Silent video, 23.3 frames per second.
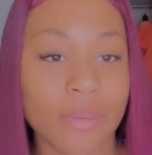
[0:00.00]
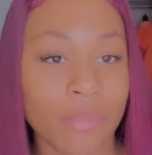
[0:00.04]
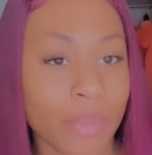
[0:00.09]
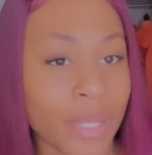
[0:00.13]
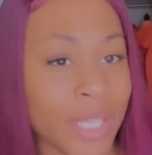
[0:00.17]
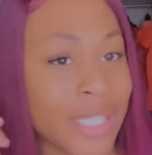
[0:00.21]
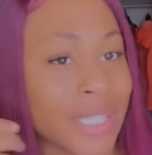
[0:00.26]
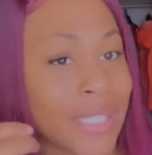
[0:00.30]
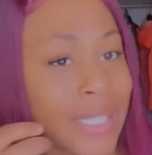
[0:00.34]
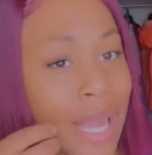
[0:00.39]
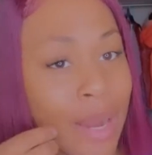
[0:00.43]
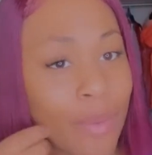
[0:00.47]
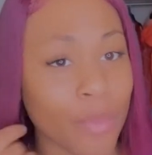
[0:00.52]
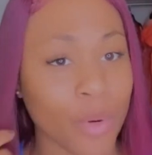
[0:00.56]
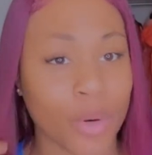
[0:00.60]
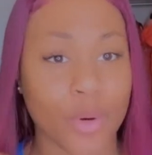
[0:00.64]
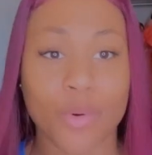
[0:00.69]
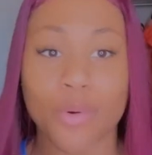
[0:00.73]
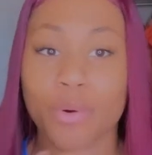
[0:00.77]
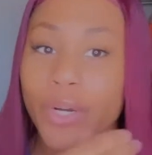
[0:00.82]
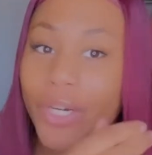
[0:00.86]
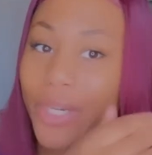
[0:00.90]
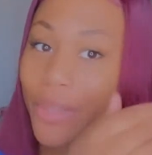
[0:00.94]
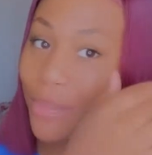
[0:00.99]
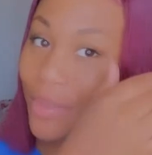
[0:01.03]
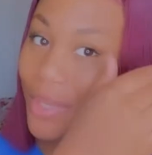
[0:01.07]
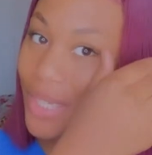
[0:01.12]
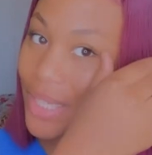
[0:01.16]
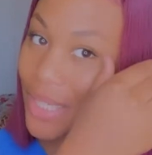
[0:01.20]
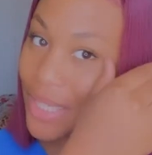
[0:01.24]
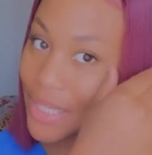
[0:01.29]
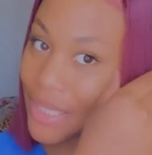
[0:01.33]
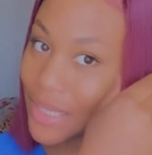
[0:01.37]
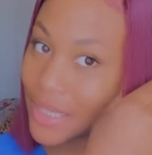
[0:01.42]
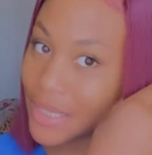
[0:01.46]
stopped recording
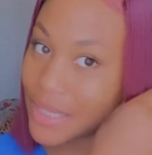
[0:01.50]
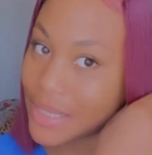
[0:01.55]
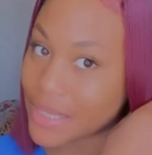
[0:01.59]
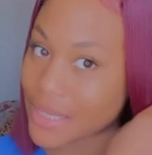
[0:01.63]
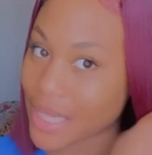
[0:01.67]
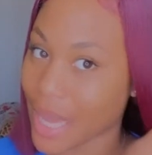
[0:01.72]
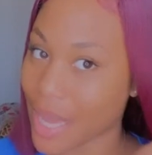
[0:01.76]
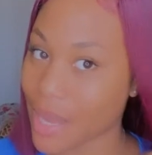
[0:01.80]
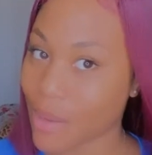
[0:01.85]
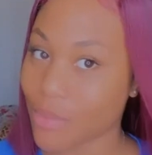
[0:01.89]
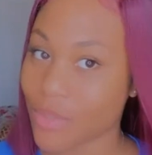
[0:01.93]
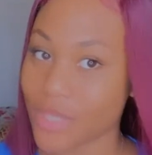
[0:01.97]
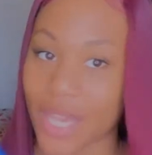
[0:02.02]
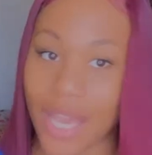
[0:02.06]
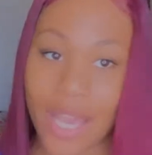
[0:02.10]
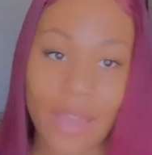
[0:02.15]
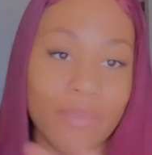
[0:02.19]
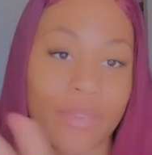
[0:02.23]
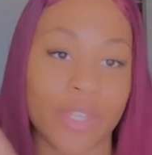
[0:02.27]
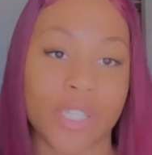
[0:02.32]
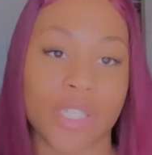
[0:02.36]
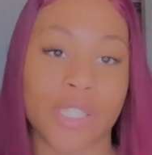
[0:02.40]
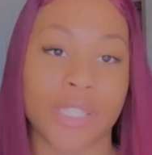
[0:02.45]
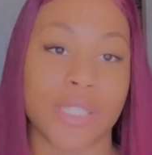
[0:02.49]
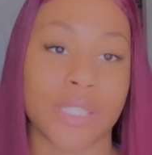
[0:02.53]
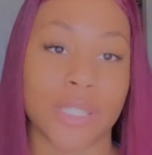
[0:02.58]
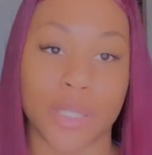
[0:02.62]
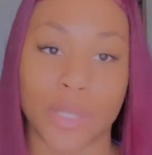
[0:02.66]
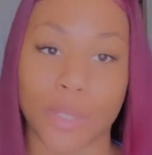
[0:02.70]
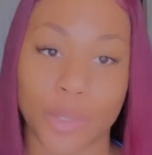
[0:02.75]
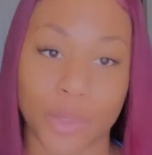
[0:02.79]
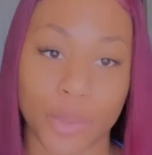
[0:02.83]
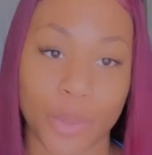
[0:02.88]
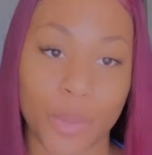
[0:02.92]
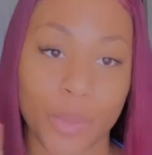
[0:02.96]
because I was having just a
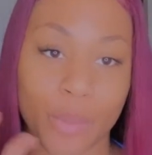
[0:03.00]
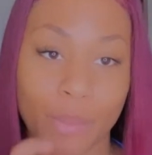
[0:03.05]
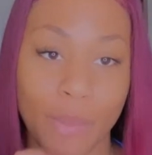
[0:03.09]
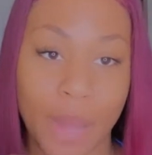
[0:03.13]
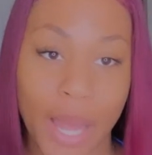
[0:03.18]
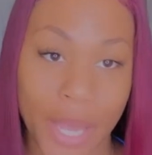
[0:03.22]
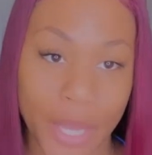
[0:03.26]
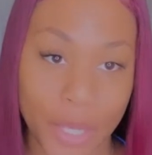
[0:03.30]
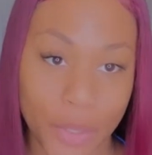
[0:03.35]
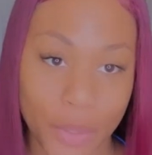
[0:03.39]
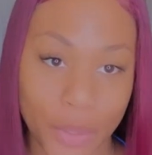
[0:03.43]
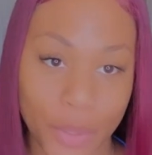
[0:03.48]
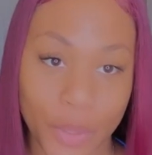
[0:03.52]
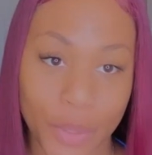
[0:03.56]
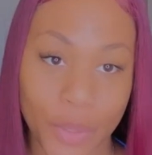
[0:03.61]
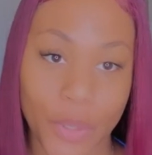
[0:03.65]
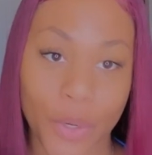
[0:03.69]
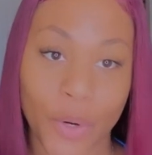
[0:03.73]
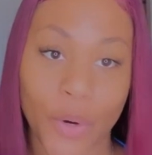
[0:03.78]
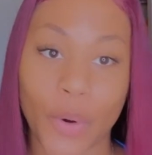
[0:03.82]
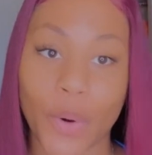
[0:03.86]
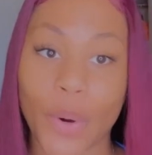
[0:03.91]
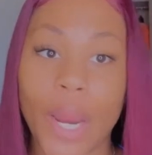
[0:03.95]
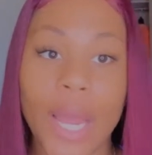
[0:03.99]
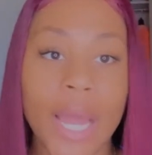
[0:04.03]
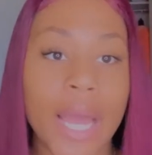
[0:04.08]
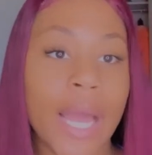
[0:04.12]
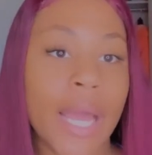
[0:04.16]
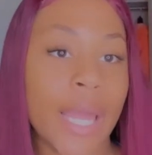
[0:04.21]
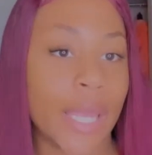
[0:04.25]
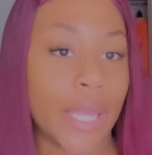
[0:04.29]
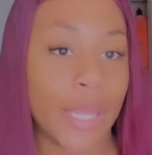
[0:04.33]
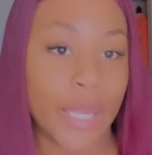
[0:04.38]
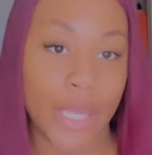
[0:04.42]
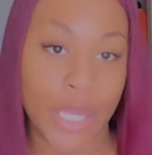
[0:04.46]
little minor
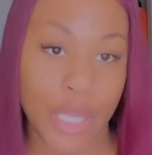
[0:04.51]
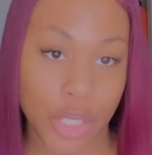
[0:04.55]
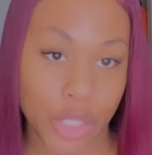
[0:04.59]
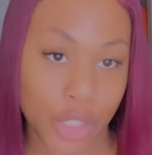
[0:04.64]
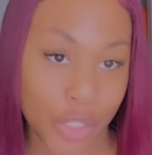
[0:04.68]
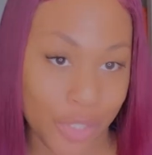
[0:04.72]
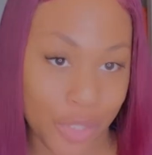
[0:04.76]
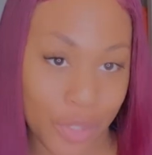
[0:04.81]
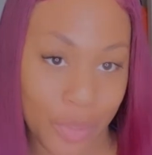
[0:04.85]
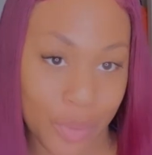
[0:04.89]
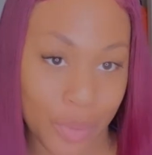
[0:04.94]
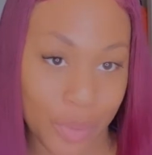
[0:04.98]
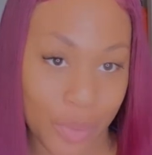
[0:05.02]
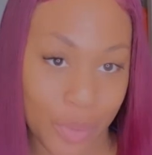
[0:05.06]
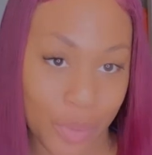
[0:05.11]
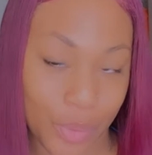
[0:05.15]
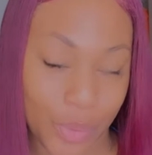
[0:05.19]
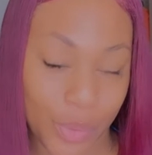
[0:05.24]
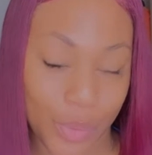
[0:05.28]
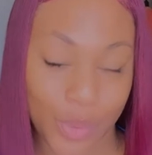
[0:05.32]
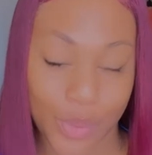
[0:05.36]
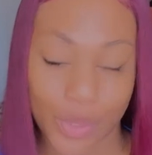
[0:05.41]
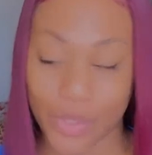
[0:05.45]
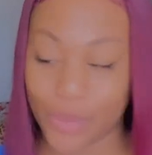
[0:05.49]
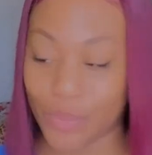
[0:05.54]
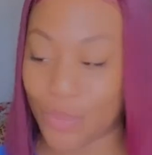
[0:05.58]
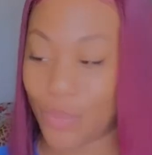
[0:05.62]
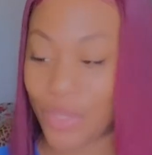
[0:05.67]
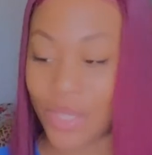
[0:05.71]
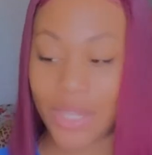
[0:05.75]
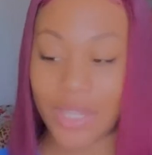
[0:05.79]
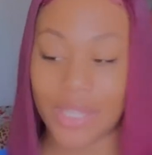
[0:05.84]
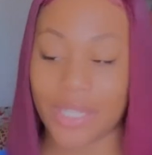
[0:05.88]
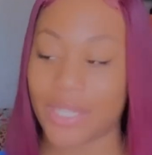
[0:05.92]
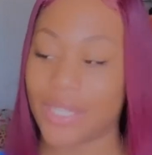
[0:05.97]
issues
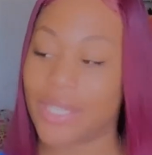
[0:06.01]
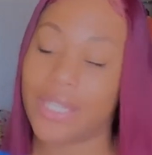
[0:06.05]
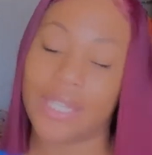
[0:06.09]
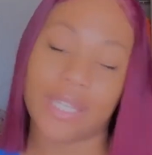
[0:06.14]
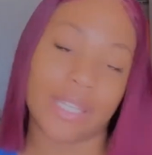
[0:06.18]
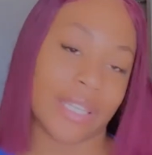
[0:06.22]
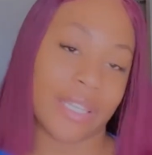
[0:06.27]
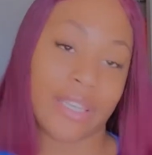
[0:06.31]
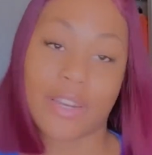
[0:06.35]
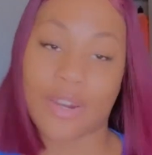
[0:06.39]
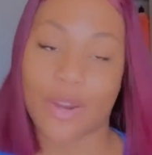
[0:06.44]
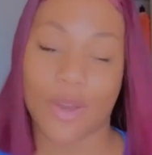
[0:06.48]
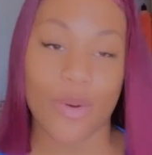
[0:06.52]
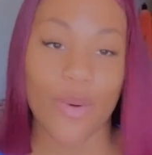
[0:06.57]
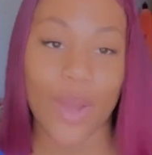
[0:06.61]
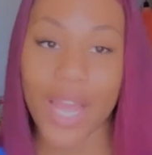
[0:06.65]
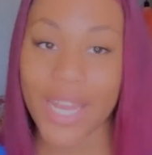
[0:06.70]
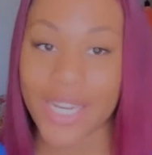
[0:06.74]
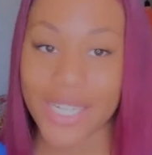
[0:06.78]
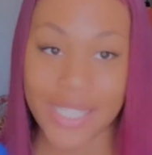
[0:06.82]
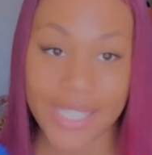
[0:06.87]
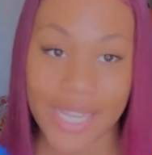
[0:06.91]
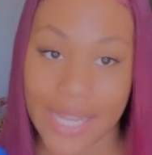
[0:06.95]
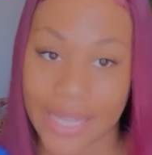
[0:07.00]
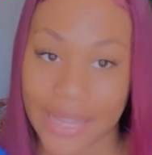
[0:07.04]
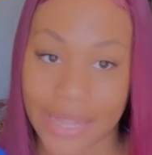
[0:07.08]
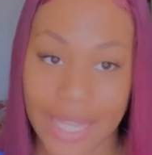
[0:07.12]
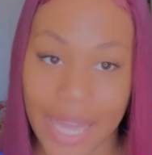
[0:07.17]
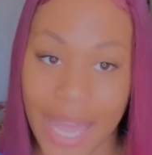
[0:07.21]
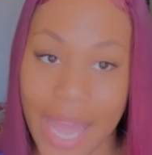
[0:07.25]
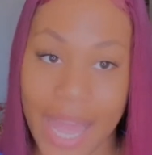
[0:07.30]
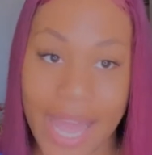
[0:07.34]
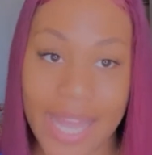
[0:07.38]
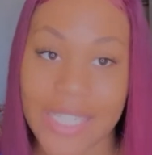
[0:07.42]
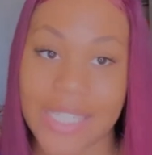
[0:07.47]
with the, I just
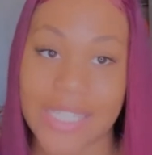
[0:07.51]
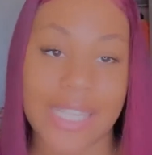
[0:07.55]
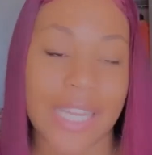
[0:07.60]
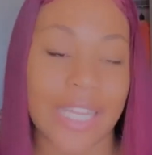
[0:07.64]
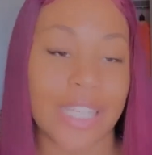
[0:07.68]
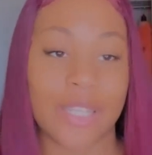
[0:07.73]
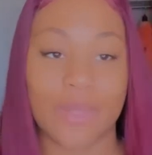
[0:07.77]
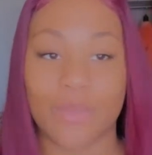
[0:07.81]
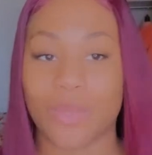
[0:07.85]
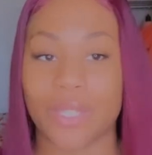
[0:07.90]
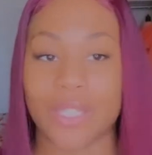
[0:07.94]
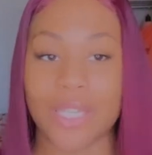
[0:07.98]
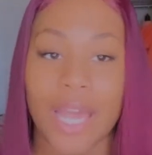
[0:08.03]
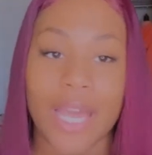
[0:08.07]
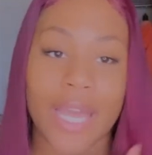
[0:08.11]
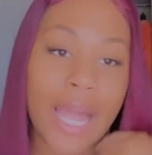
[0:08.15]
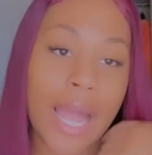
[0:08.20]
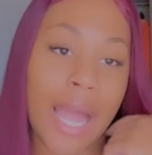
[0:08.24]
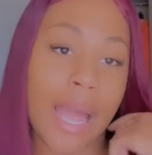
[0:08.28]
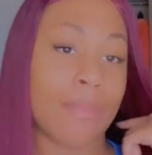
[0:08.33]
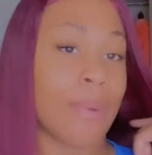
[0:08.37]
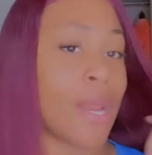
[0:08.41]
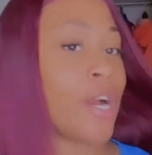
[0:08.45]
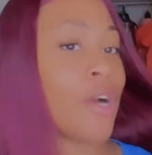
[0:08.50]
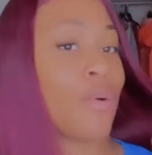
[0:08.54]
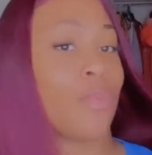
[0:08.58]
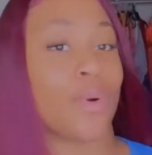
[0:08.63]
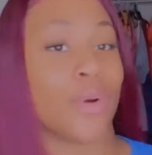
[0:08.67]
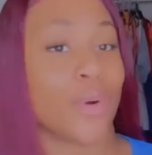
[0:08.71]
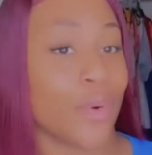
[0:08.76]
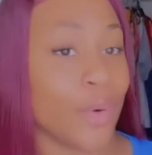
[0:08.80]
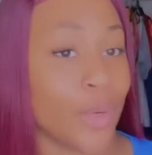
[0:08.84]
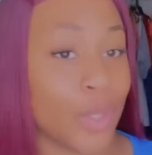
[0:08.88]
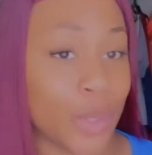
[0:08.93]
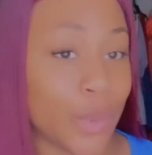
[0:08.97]
had to was like, I'm not gonna
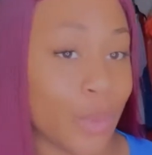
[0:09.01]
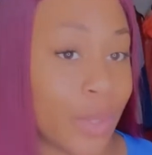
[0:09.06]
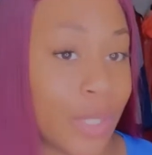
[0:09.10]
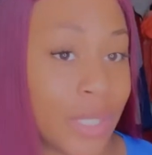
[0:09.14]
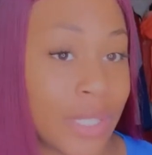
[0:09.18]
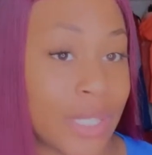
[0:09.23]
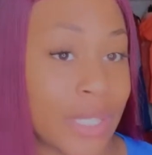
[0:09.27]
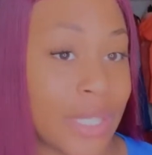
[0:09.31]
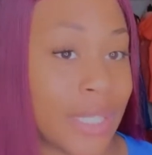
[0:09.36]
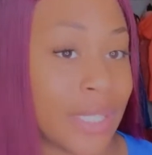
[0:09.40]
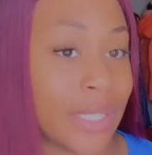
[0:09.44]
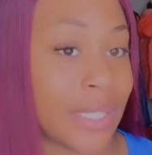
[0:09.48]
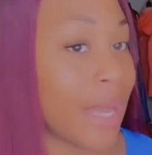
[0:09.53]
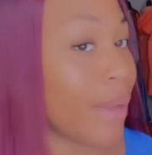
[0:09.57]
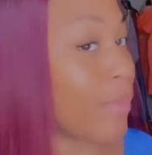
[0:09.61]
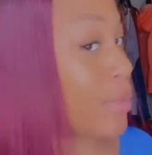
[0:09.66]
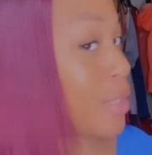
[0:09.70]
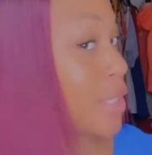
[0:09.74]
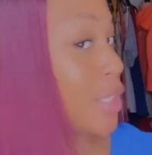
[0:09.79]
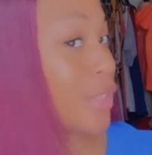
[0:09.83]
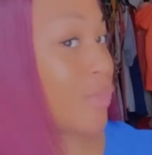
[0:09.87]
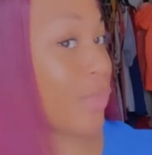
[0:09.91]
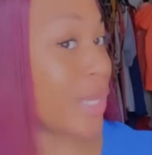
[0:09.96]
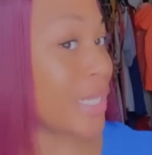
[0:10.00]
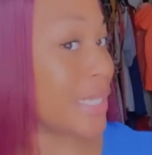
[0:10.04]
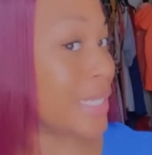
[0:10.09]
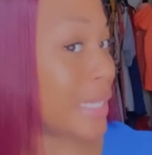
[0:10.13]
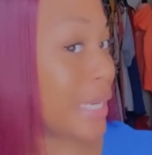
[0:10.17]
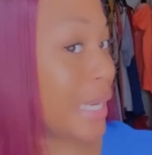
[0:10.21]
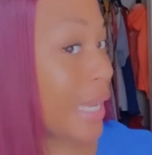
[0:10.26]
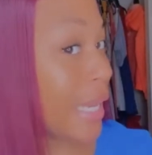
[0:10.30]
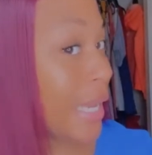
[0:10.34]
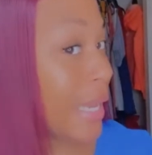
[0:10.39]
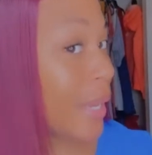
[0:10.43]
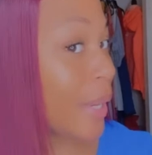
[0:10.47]
record the rest of this, I'm gonna just wait to
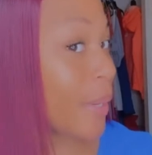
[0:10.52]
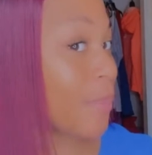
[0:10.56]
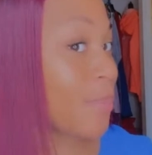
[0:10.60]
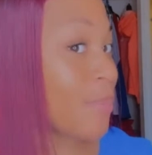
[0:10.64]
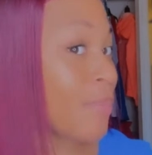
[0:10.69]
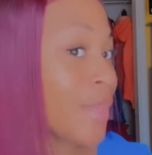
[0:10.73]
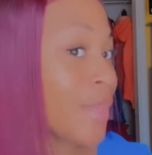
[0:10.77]
the end.